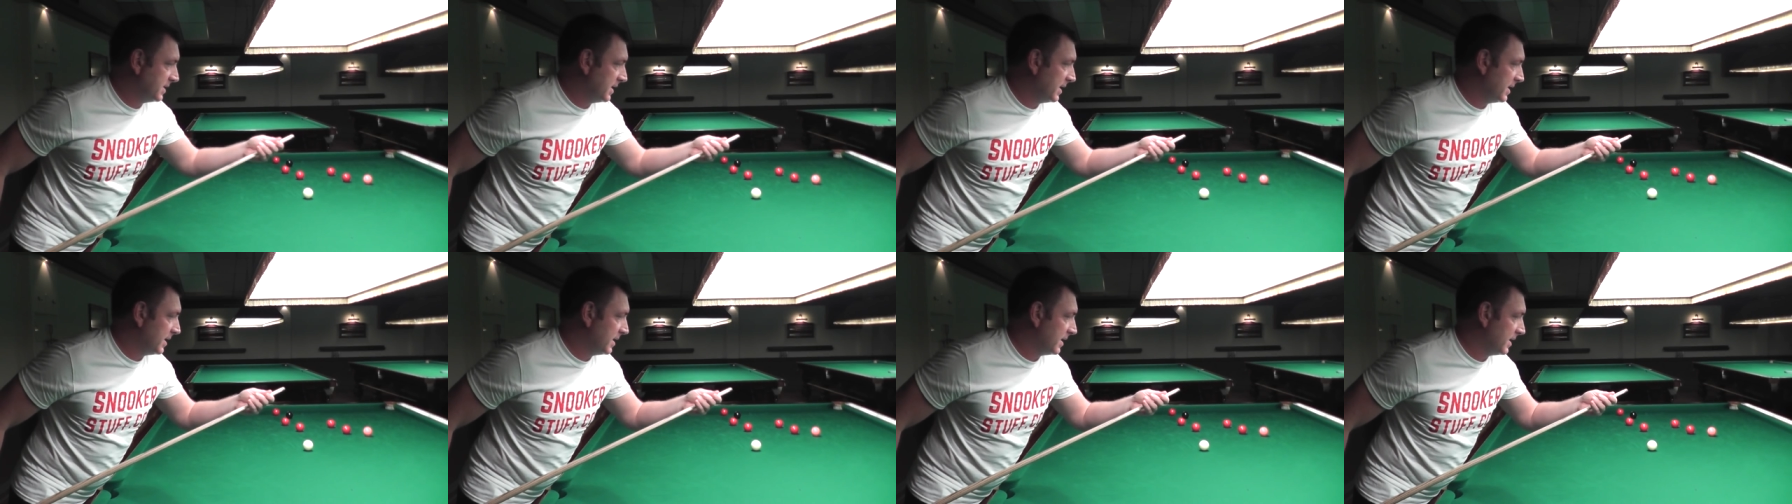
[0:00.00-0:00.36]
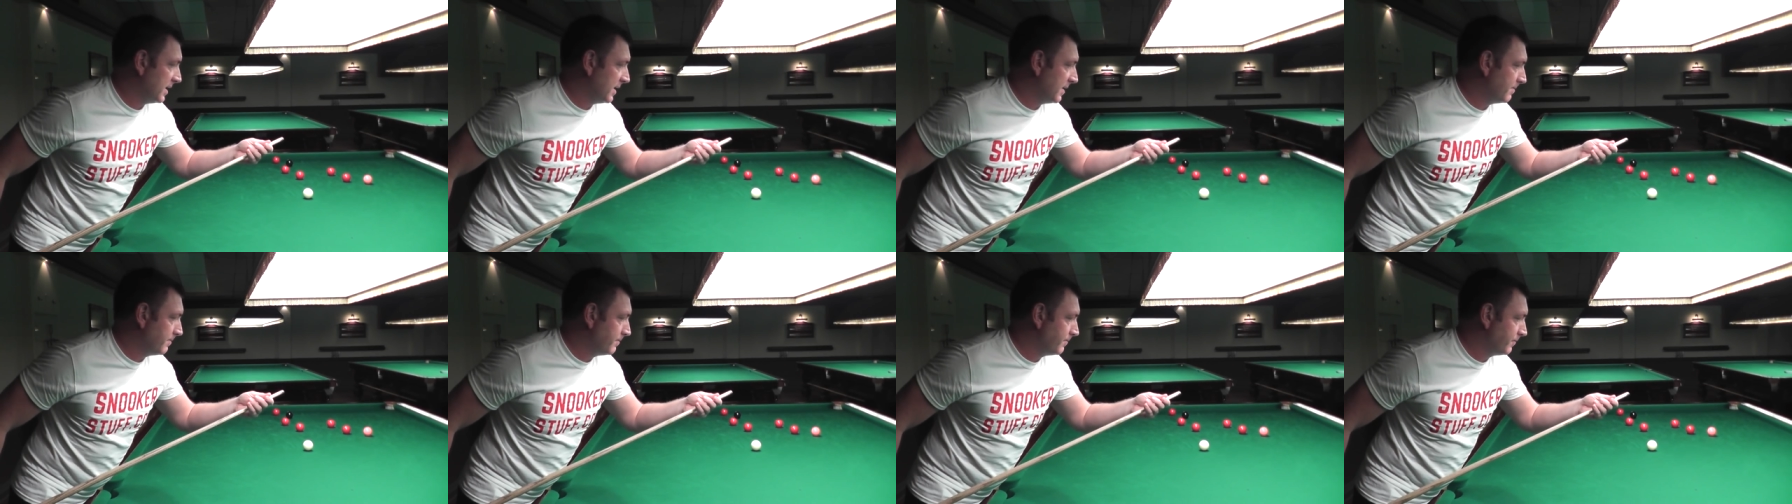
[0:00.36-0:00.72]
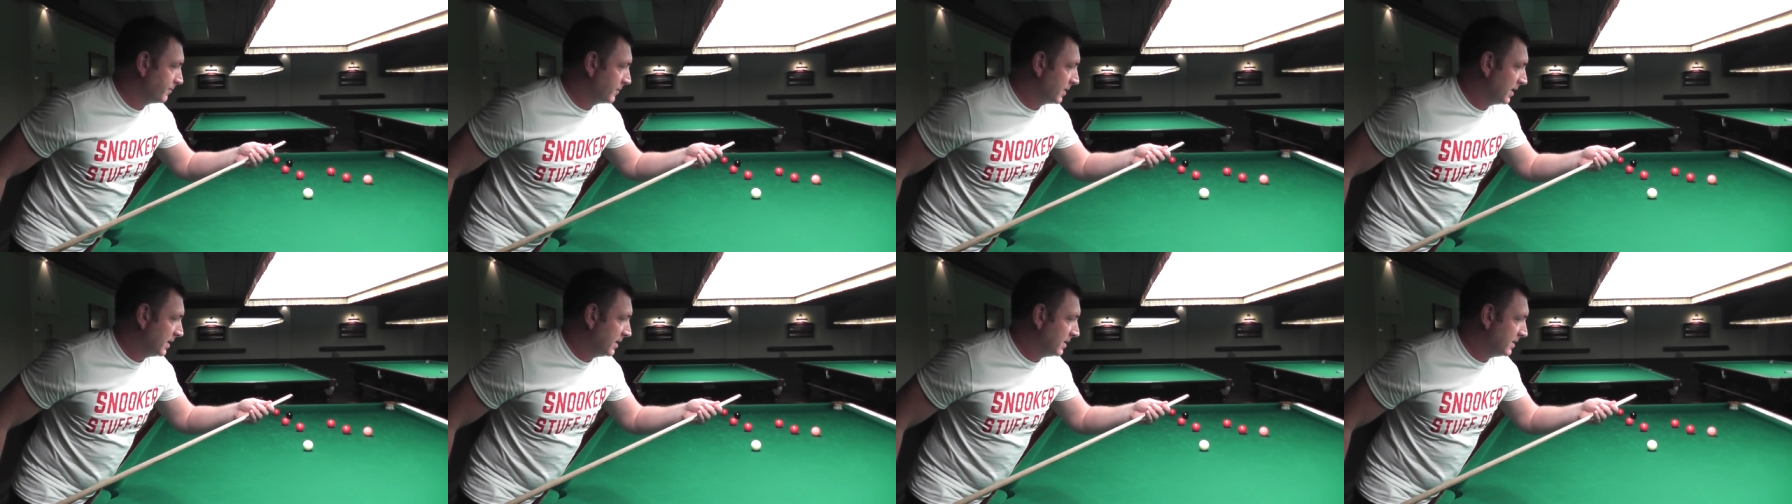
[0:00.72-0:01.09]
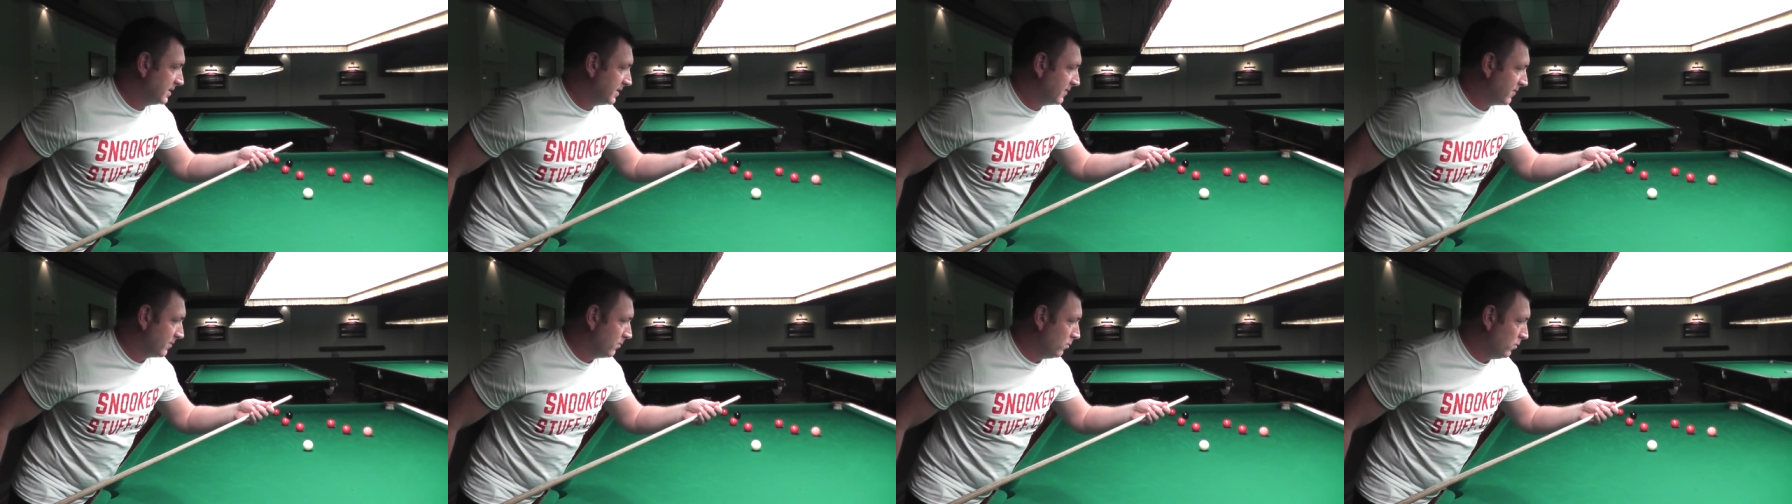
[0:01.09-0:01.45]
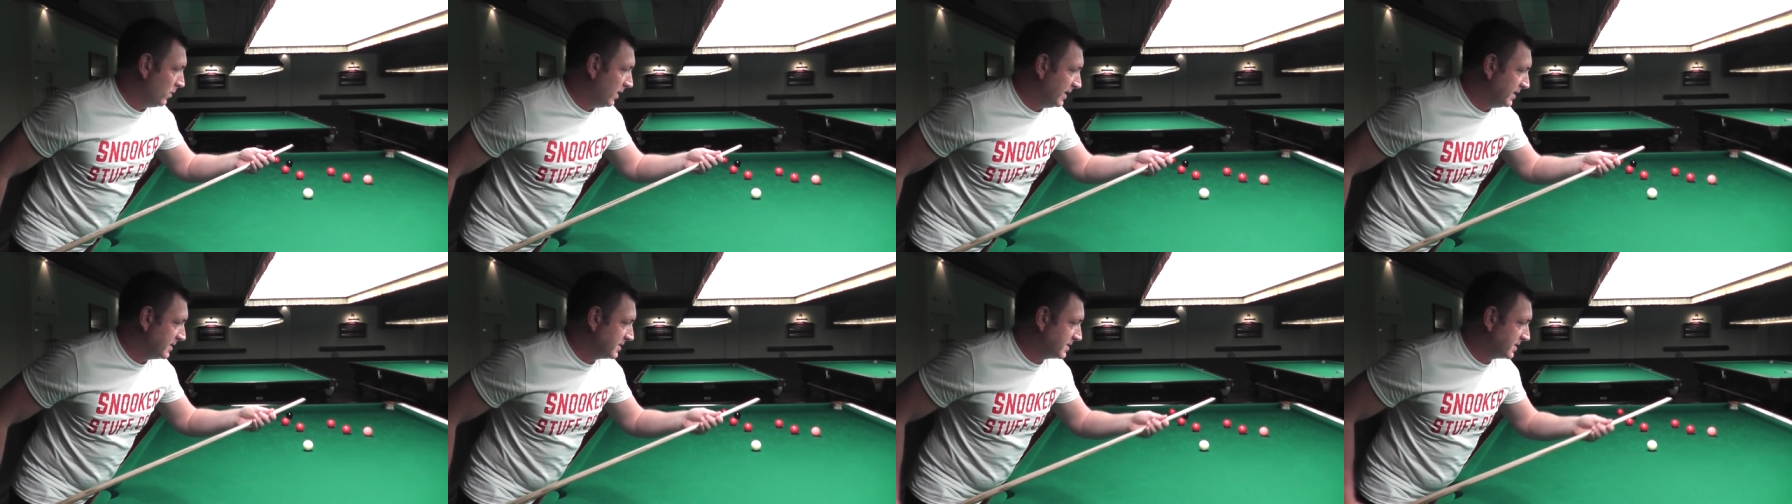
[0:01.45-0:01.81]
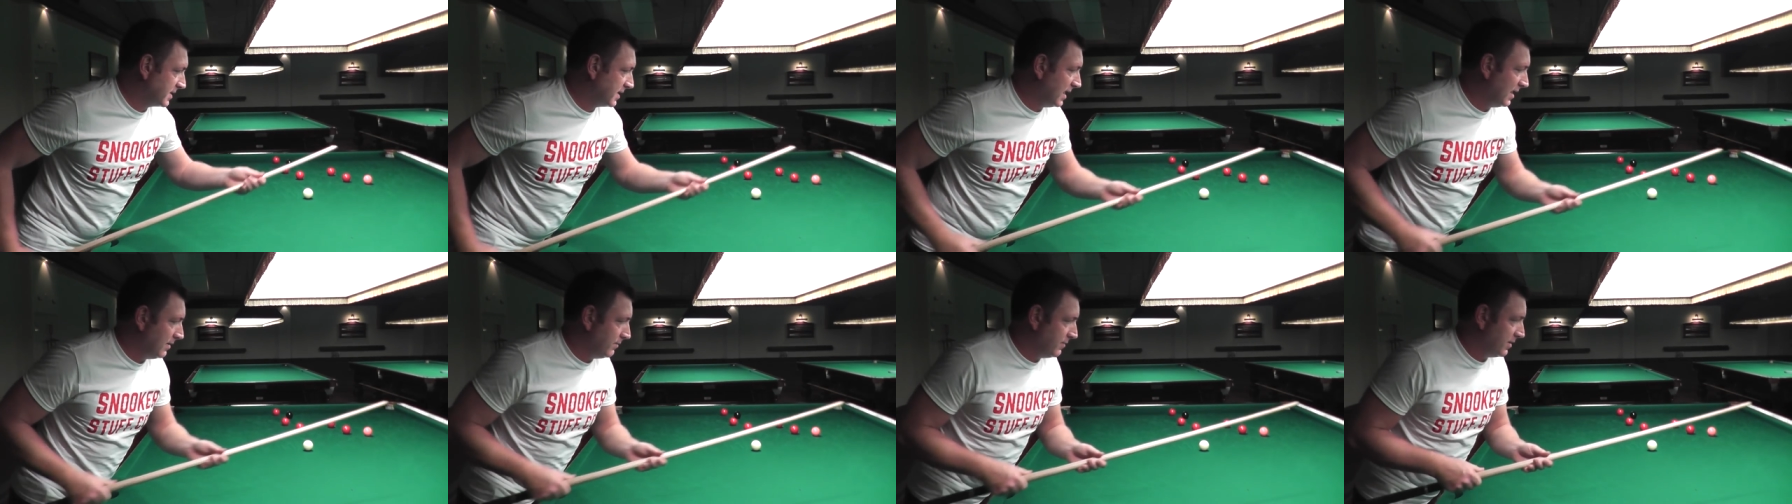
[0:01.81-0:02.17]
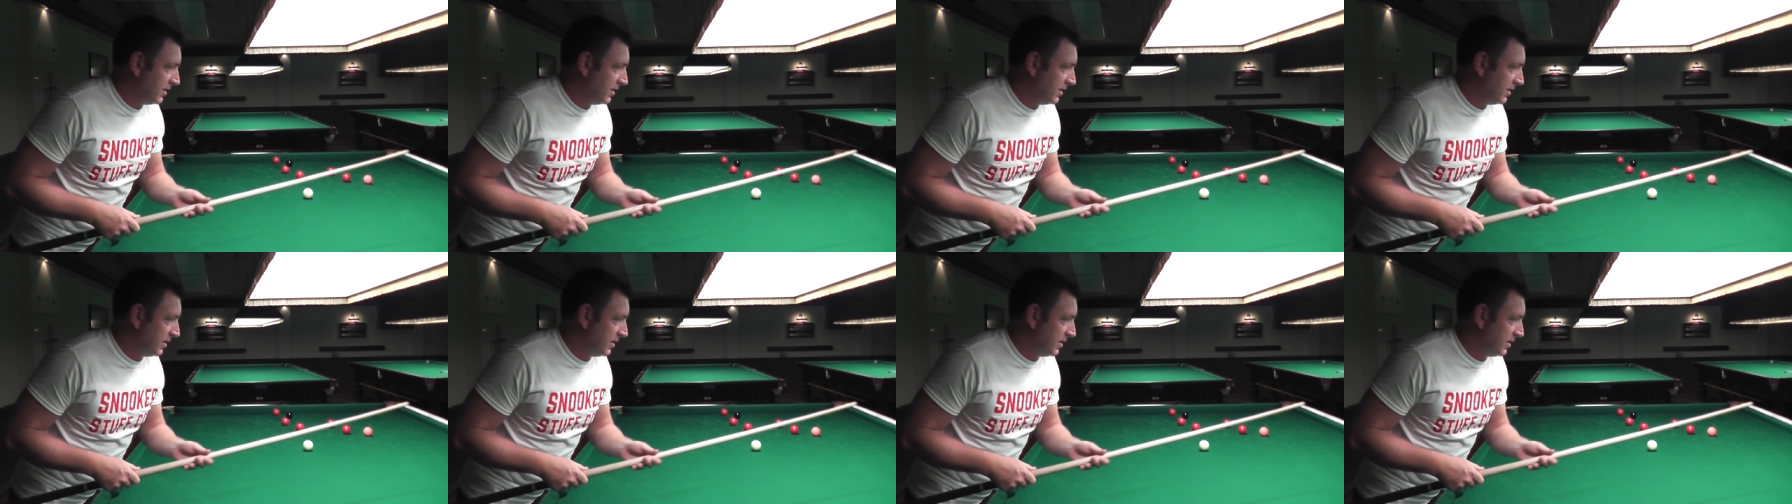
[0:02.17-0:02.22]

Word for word: uh, different ways to keep the